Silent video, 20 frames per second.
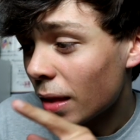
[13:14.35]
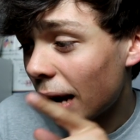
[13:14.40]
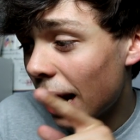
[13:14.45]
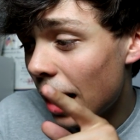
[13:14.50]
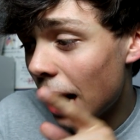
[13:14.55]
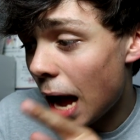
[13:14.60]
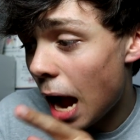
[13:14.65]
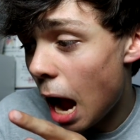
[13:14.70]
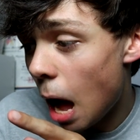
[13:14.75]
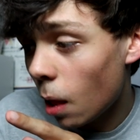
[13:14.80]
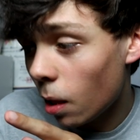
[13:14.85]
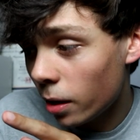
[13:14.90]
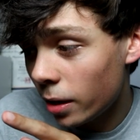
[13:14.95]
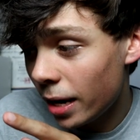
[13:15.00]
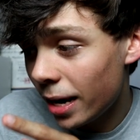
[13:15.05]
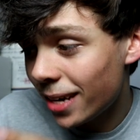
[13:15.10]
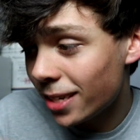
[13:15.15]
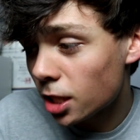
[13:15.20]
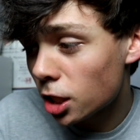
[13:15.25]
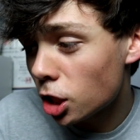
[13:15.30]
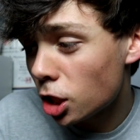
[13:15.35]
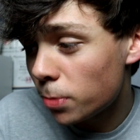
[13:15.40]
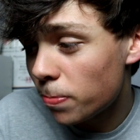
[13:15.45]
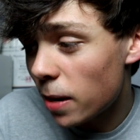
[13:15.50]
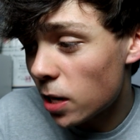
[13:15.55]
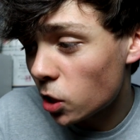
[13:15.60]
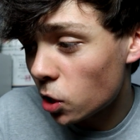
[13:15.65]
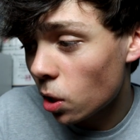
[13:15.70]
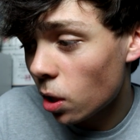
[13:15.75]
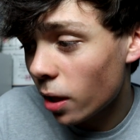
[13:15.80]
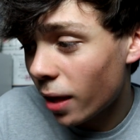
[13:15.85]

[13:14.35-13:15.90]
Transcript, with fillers: at holidays, special